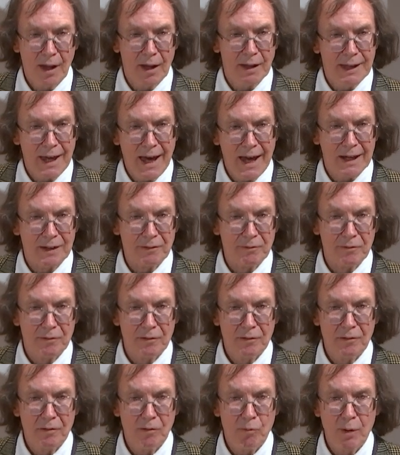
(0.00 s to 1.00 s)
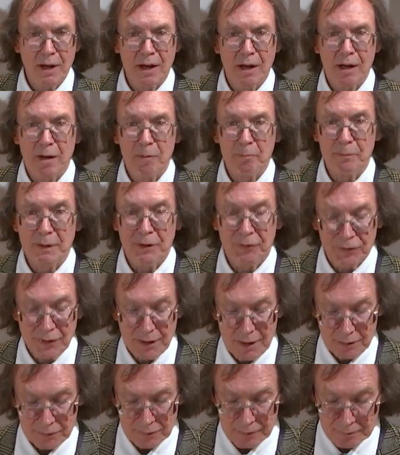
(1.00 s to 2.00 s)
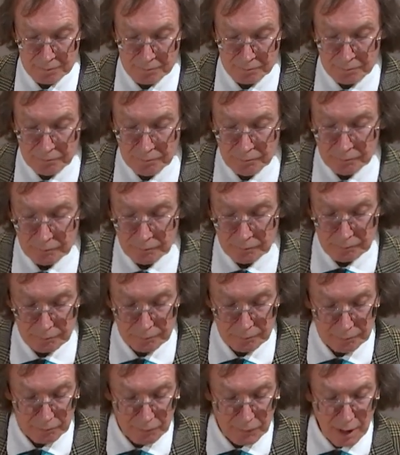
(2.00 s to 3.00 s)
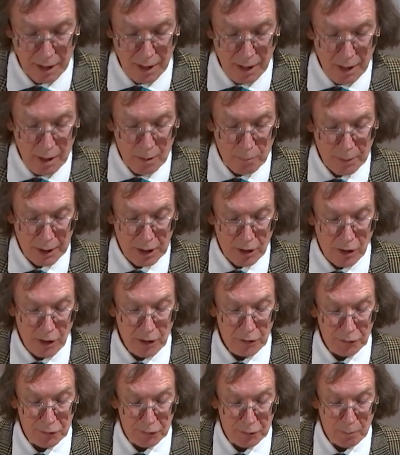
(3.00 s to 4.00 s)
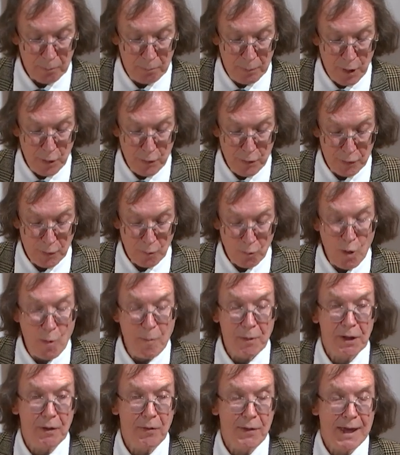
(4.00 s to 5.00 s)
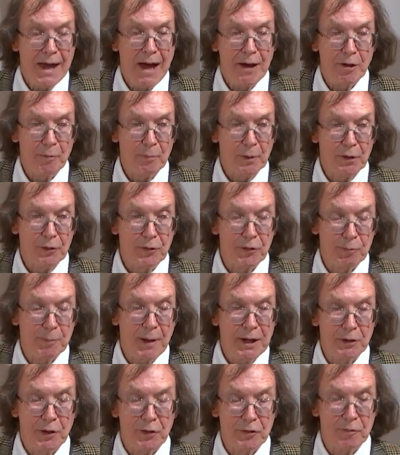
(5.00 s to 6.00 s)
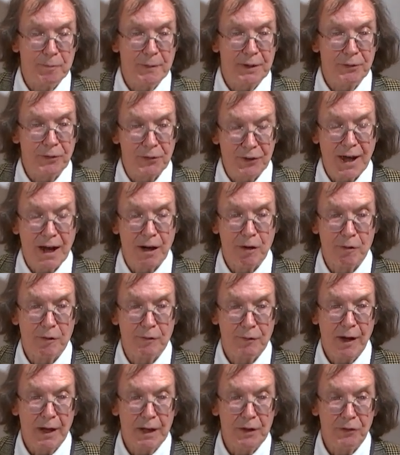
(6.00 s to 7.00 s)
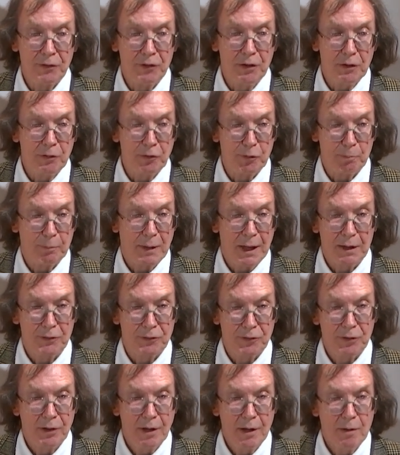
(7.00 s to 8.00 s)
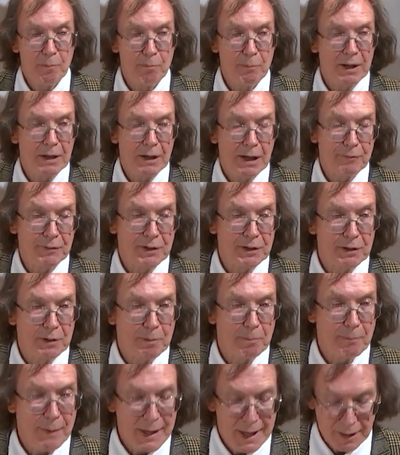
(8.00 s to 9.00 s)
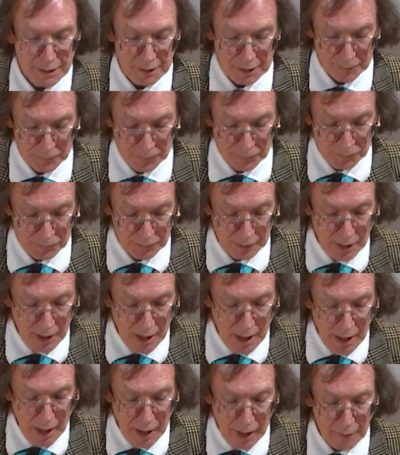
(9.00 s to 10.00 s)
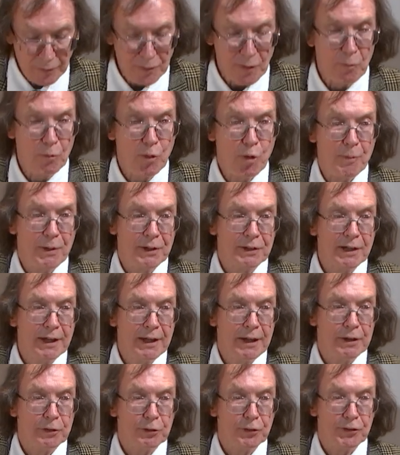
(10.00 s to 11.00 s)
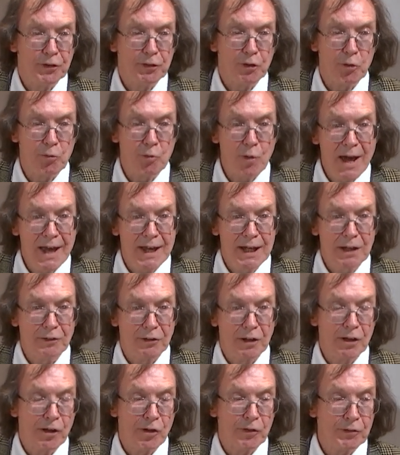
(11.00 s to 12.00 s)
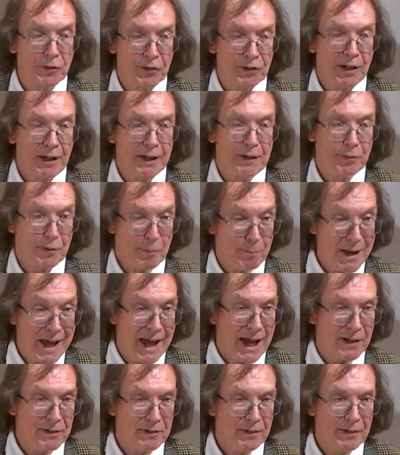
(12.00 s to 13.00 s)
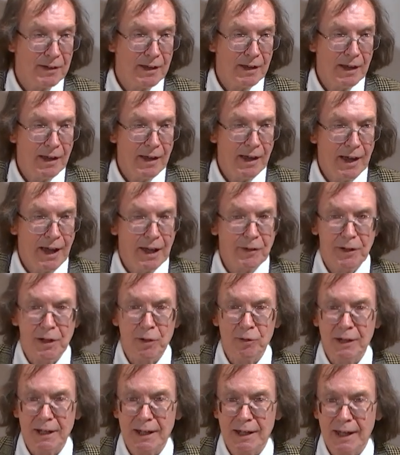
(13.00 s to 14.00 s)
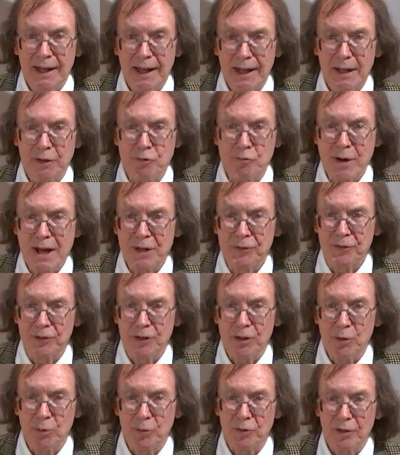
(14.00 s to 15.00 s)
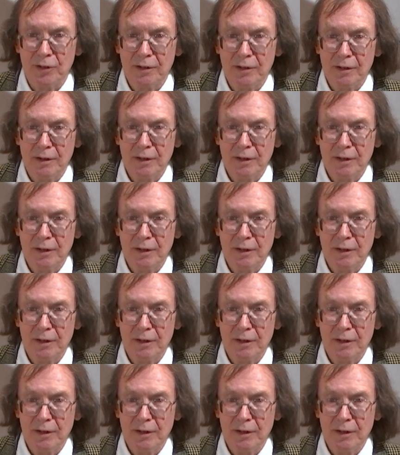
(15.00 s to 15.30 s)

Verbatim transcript: again, we can't be certain, because both the woman and the animals may not have been sacrifices, but beloved companions, and the woman killed in a raid alongside the man, and only her head rescued